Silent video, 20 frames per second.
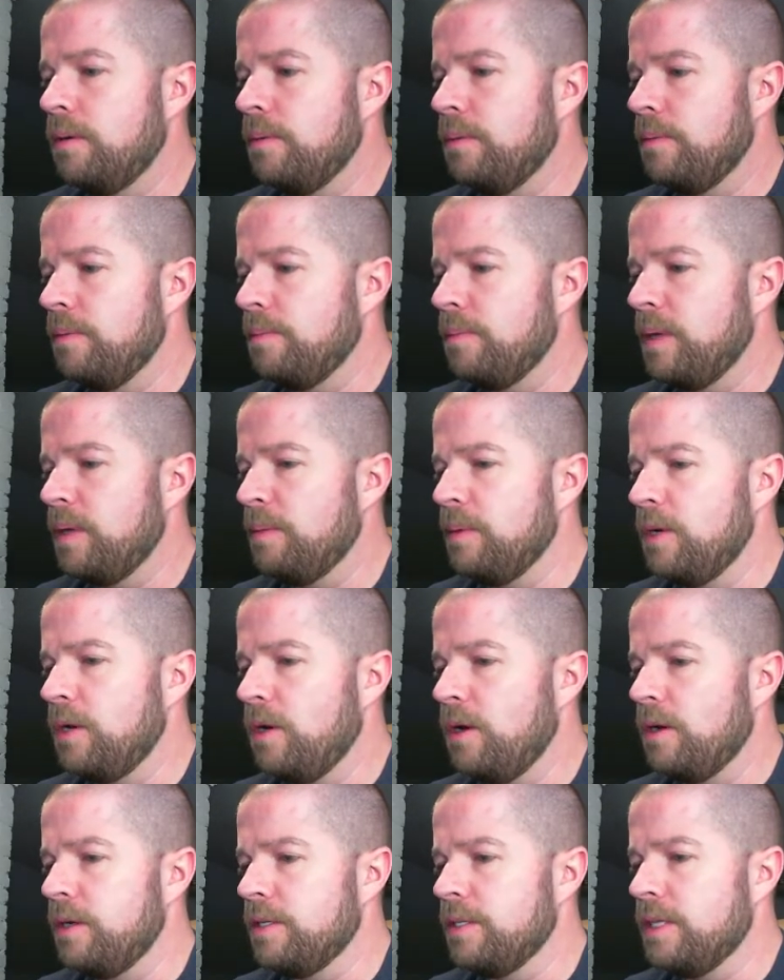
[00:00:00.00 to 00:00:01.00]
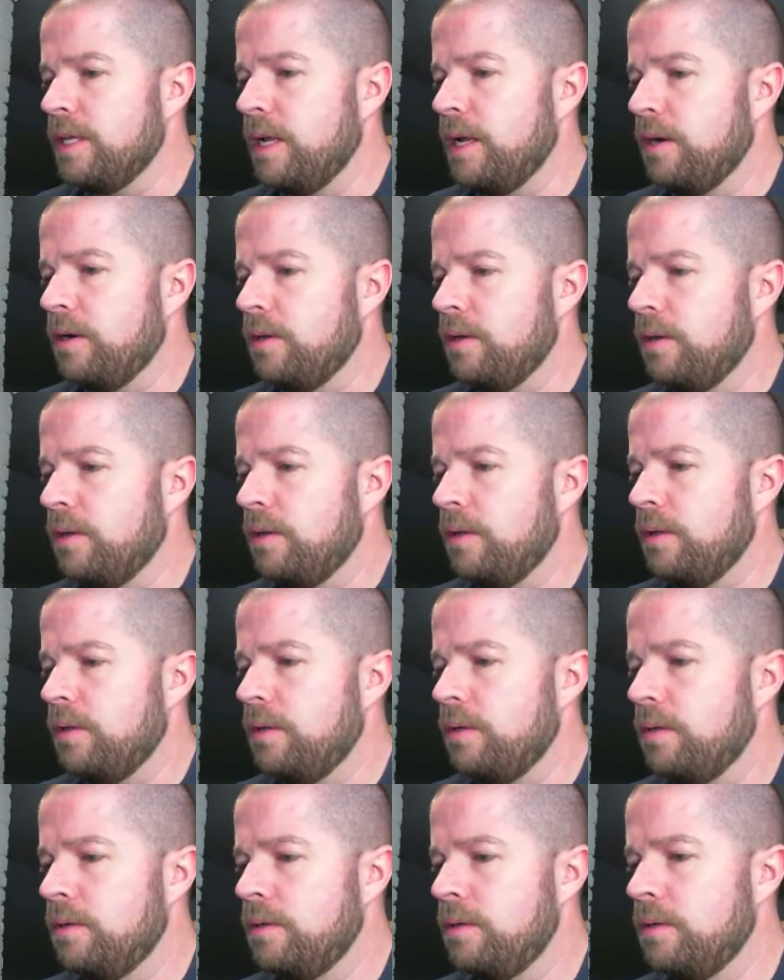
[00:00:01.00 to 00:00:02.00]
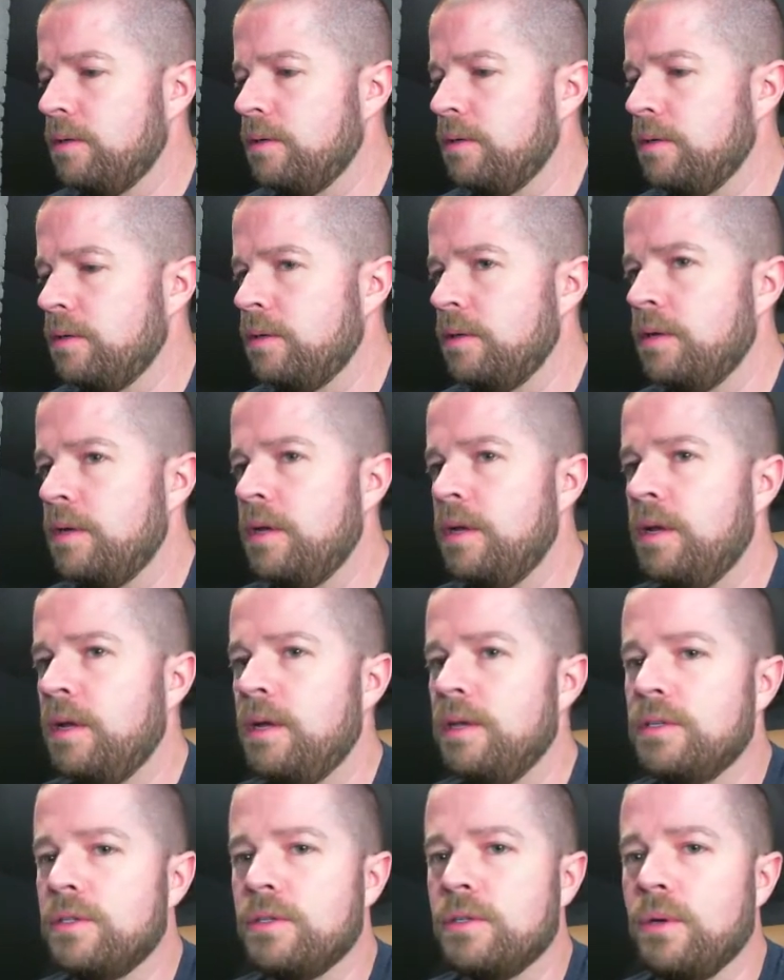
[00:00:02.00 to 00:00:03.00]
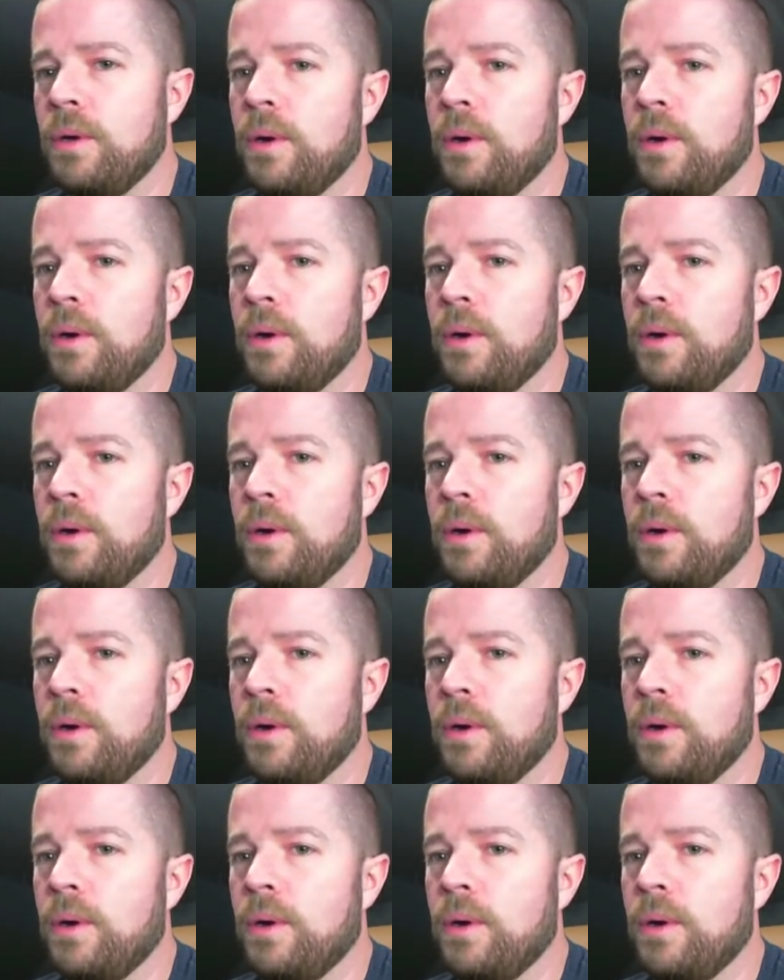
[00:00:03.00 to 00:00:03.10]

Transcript: Maybe not. Is that all? So